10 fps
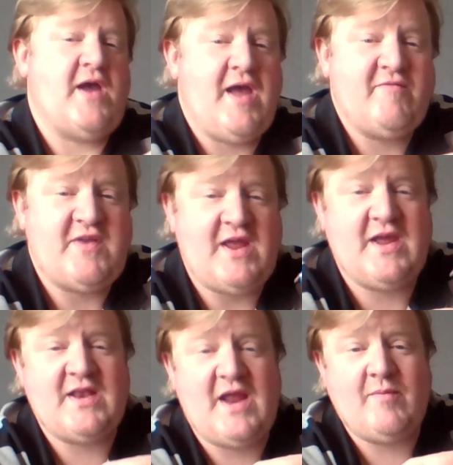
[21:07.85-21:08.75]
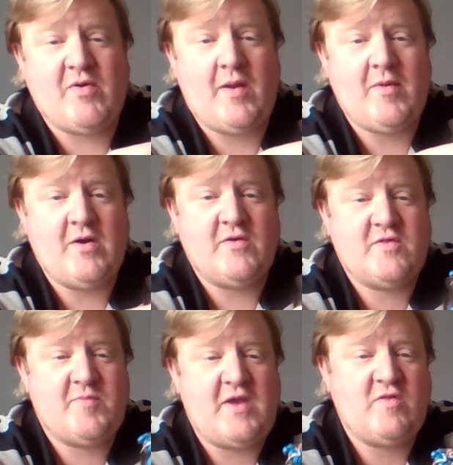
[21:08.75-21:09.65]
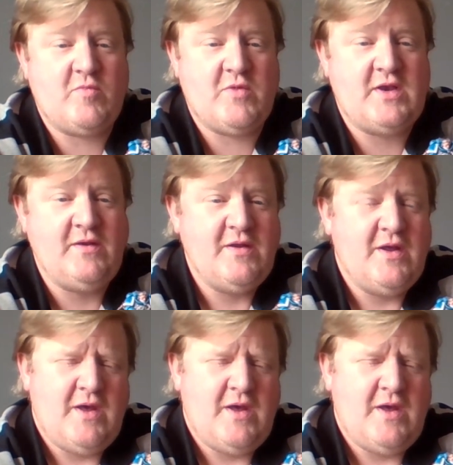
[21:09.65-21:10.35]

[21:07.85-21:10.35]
I have taken a Primaris Space Marine